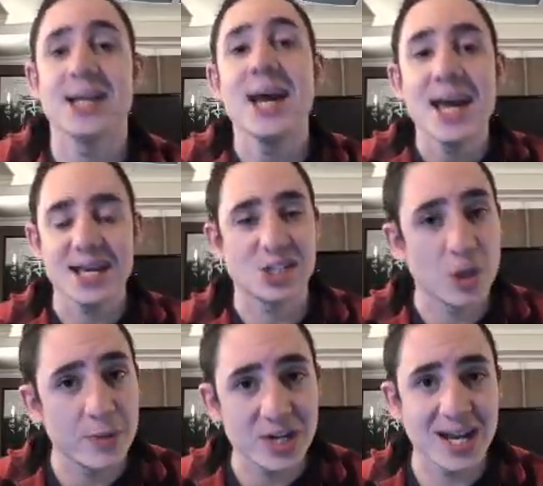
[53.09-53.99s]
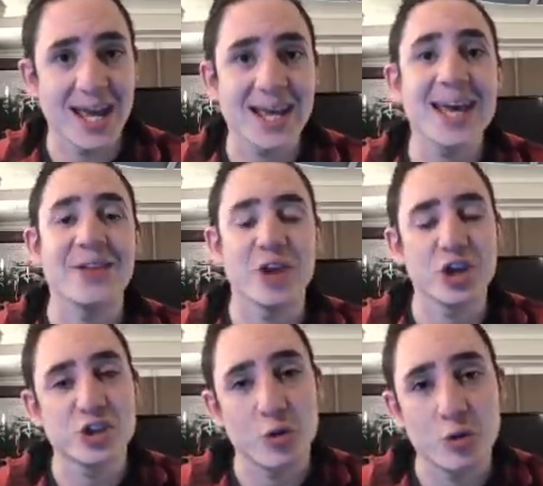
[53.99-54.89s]
He has so much innate kit that is
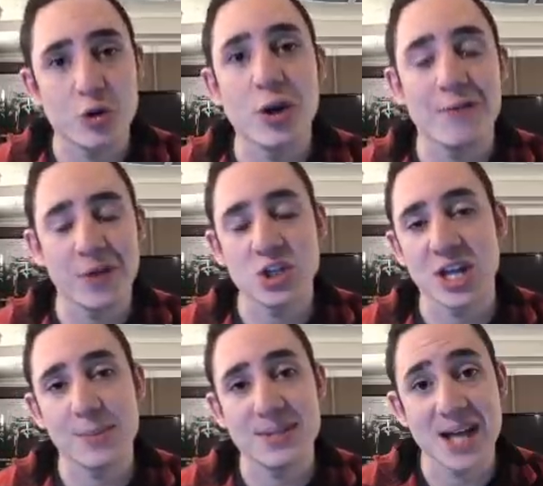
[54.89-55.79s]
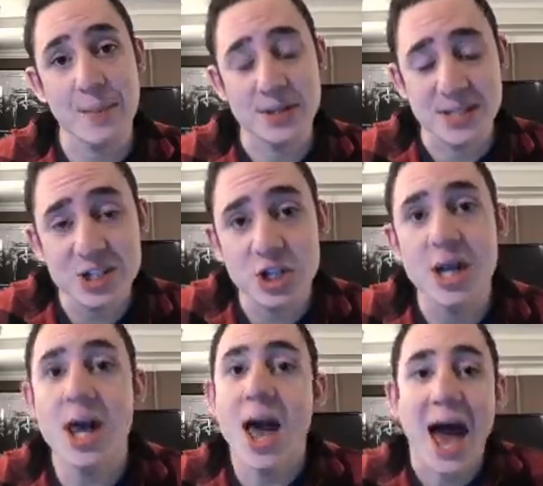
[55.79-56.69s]
so good at flushing enemies out of position,
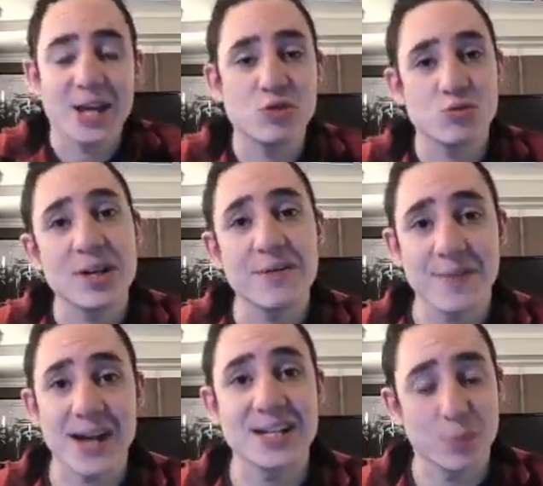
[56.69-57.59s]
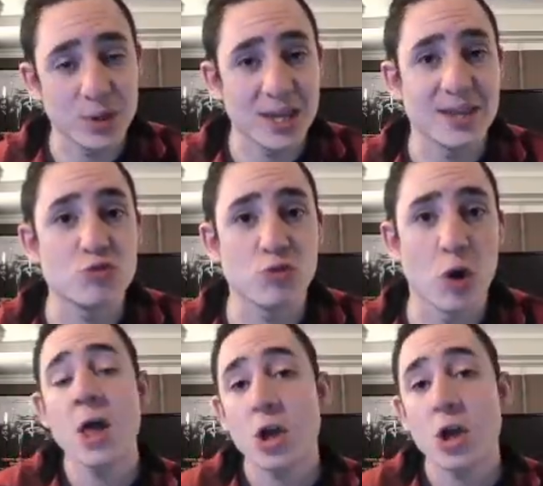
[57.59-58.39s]
and he's really effective within this role.